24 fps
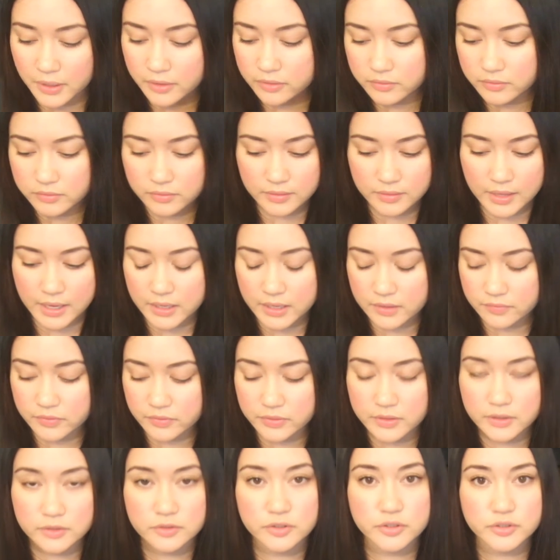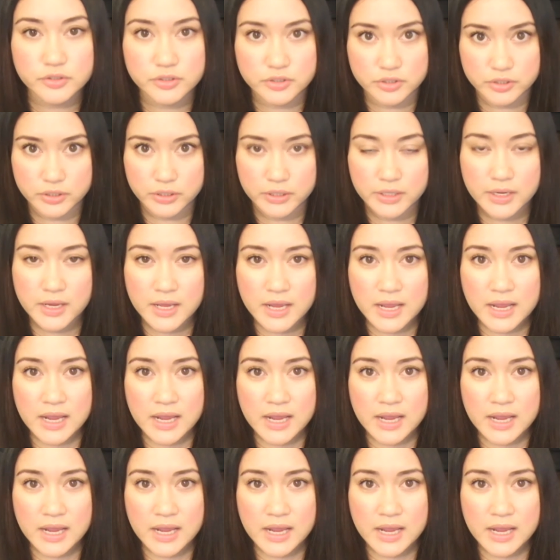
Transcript: other than that, everything looked good.